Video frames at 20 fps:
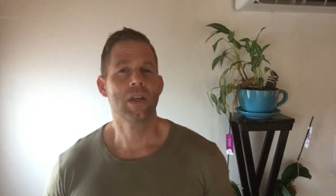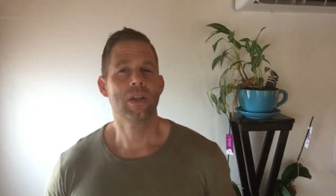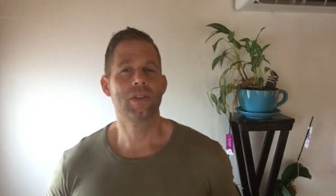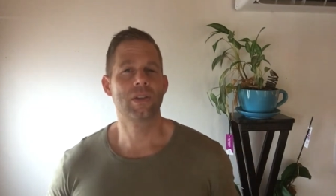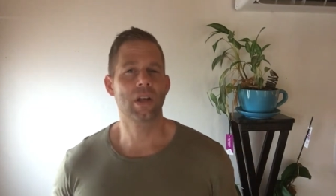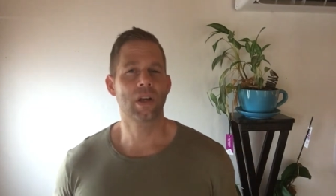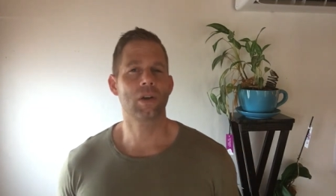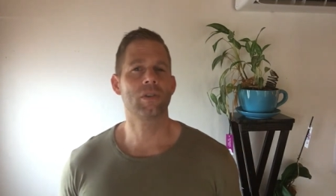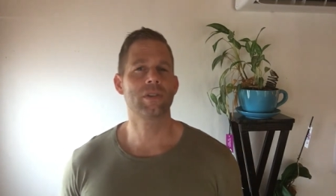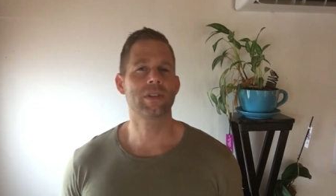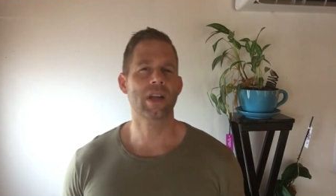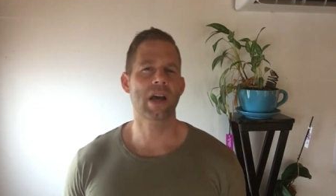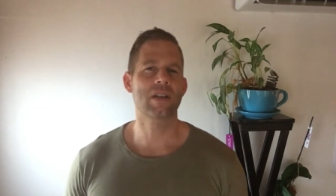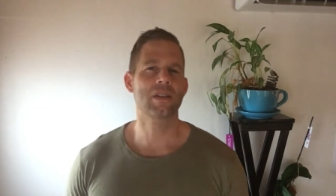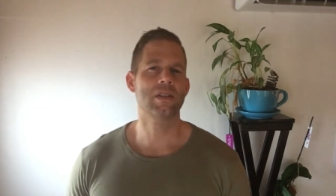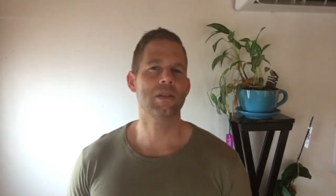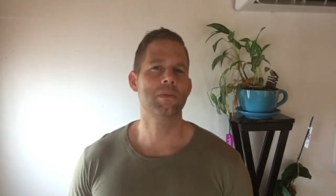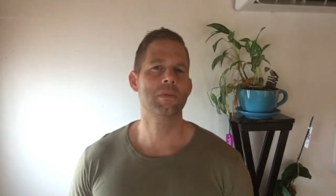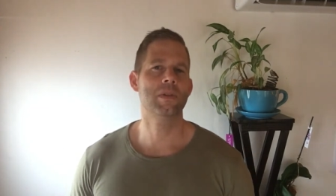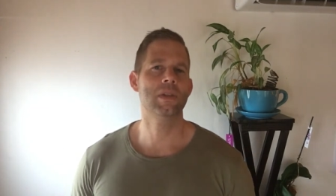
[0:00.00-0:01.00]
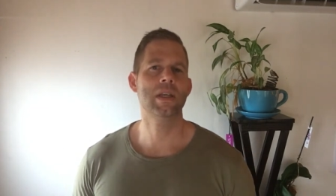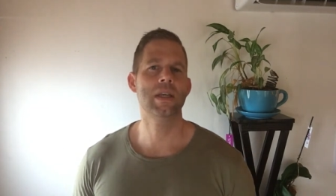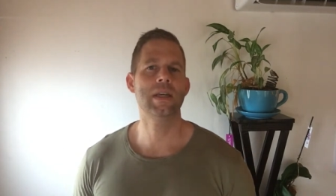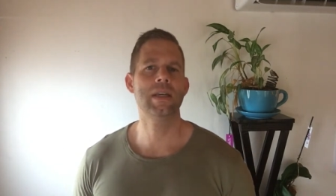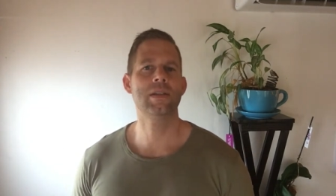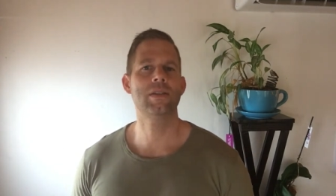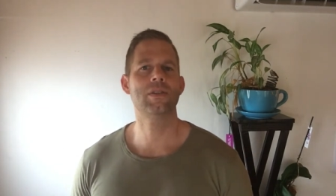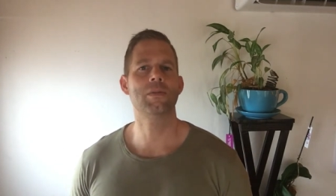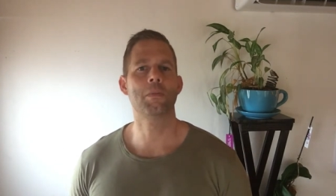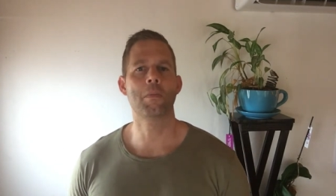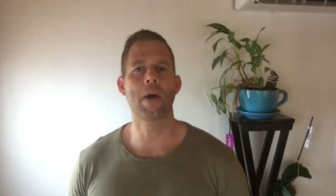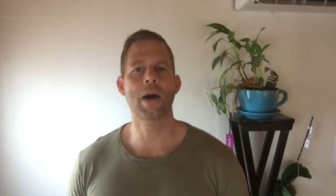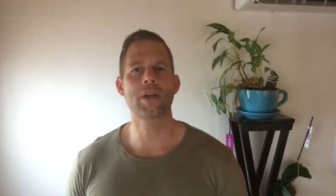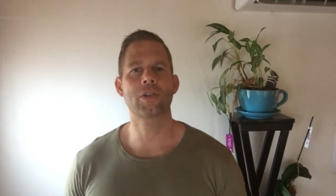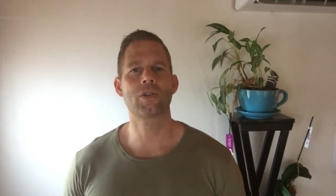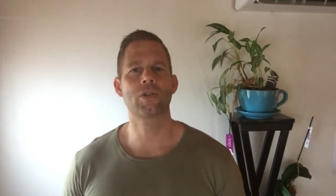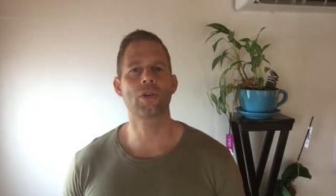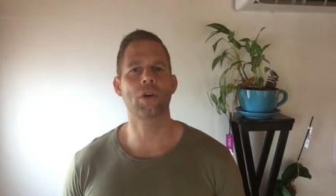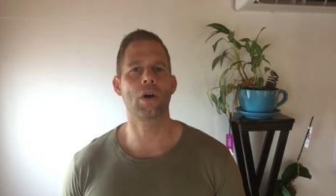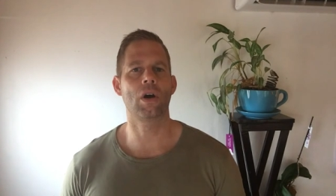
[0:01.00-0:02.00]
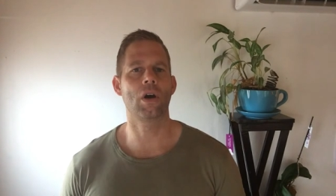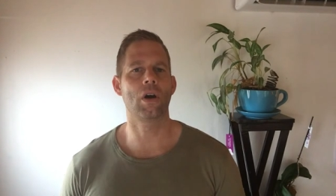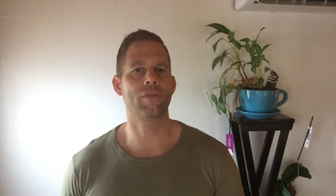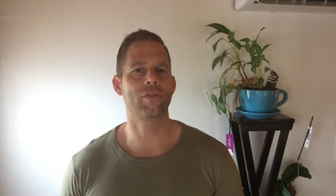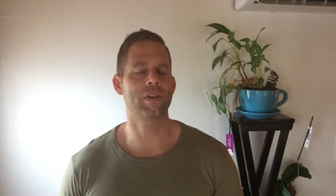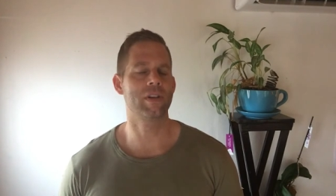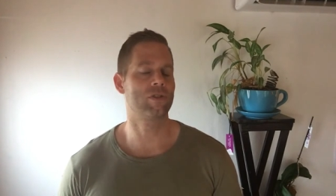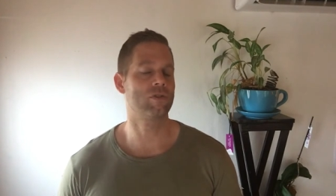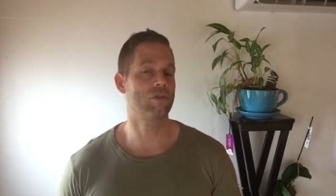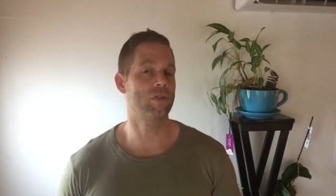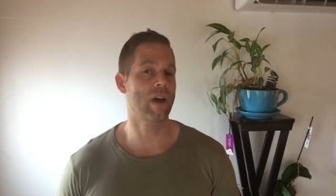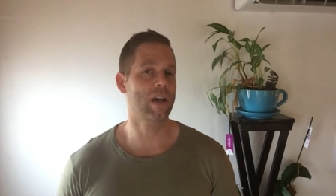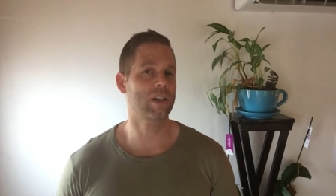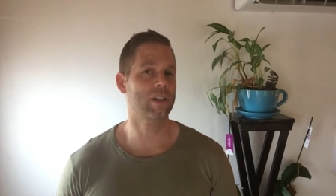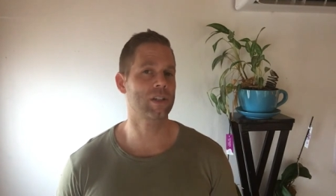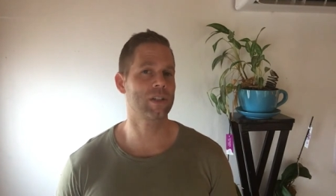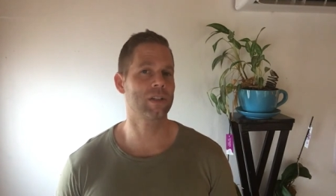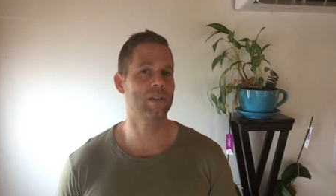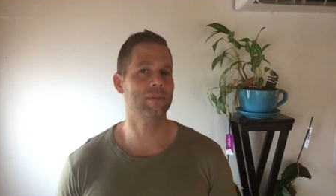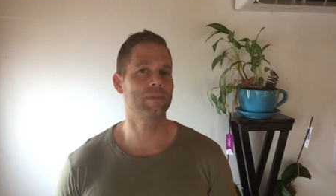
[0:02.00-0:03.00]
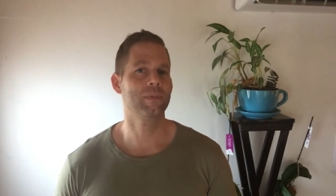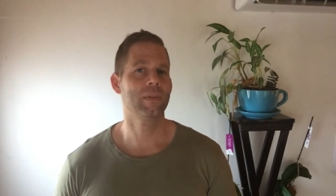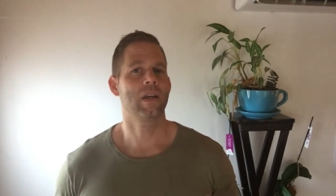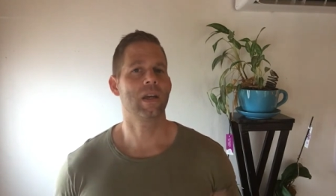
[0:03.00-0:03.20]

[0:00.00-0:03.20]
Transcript: Zillow doesn't need much of an introduction.